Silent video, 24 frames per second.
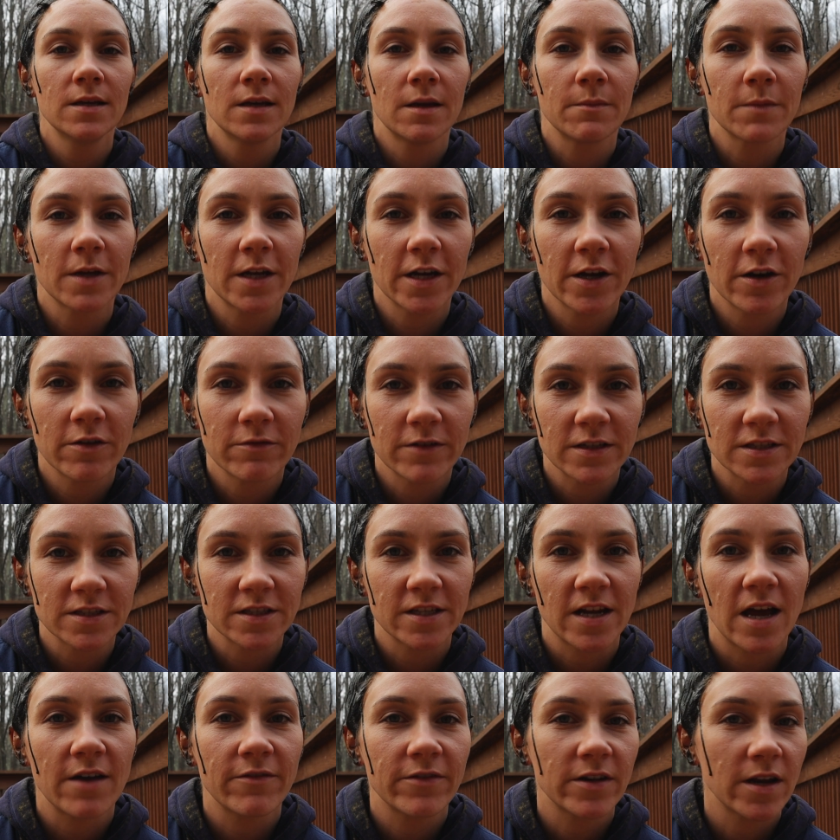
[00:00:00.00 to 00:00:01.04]
I'm gonna go rinse
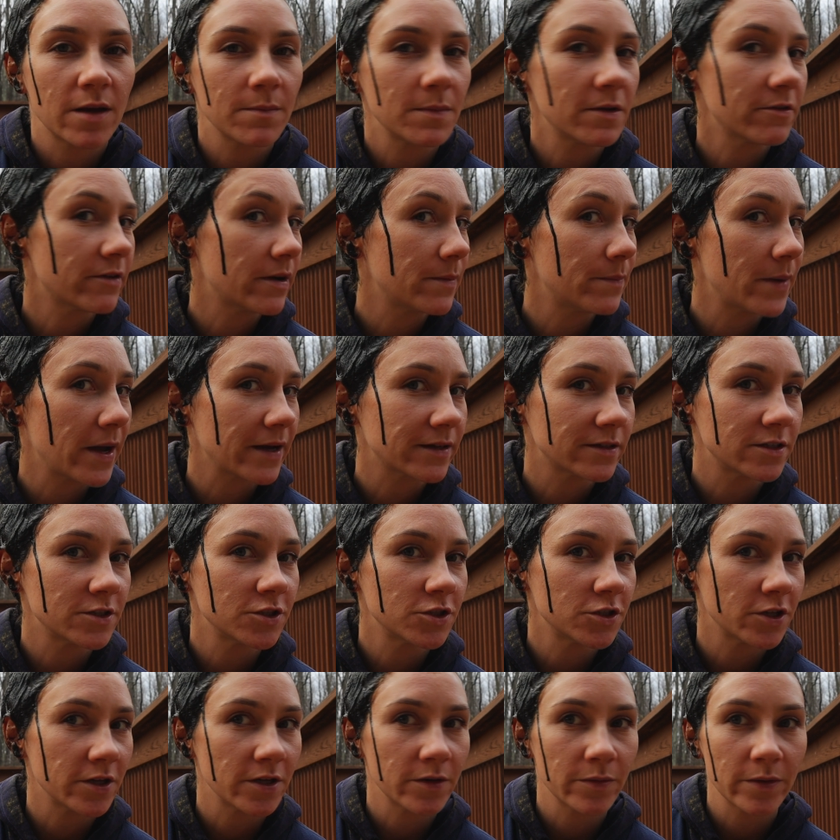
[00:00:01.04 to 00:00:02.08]
it off and I'll be right back to
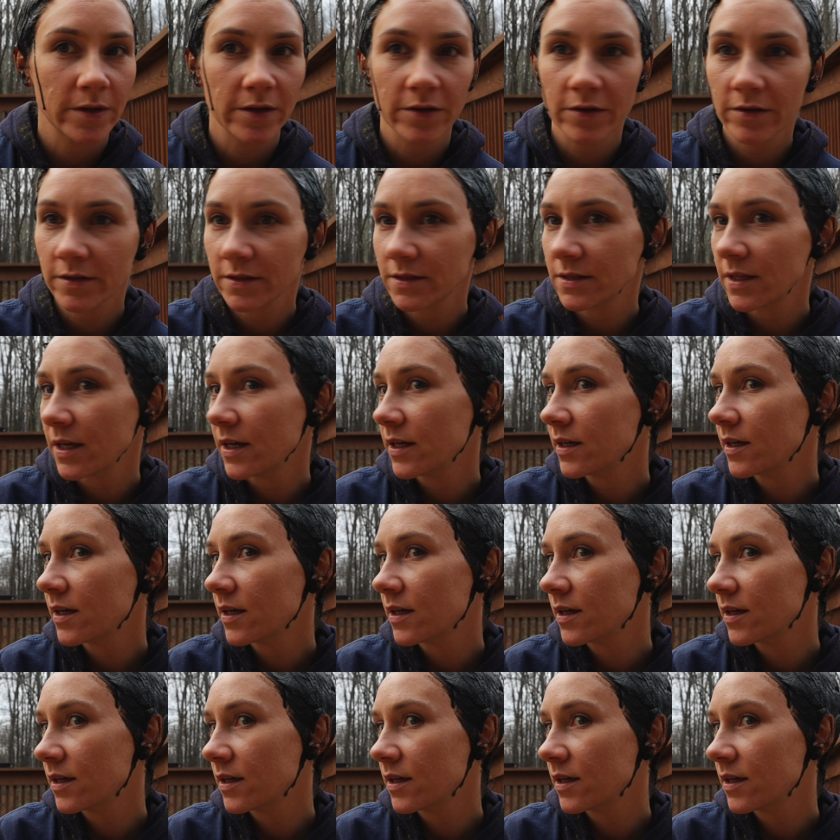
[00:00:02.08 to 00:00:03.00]
show you what it looks like.